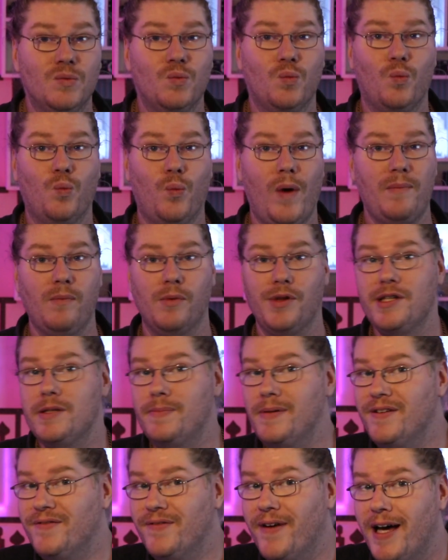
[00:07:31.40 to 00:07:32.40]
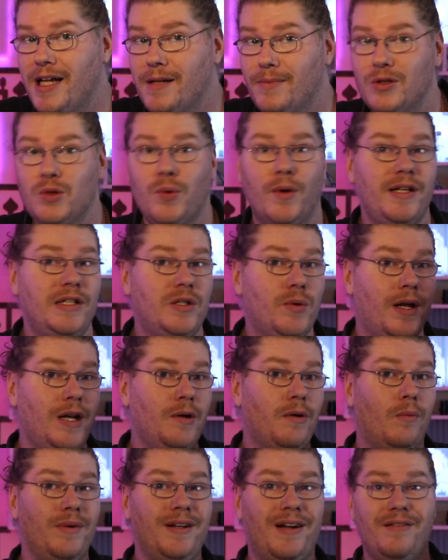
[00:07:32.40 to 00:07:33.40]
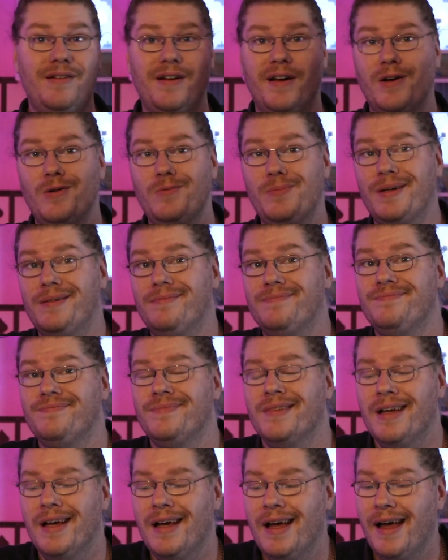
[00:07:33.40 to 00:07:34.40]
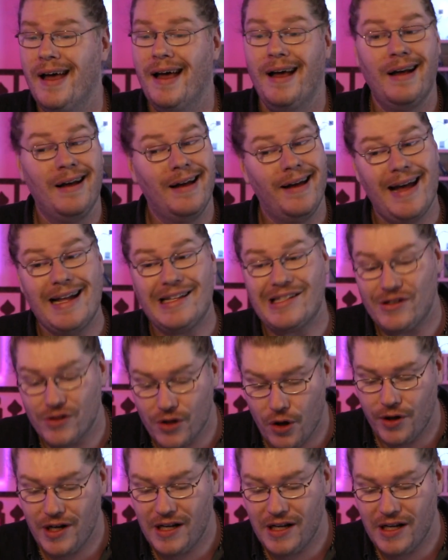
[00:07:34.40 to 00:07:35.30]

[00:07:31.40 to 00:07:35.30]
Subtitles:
When will this be available? 2021, we don't know, but it's not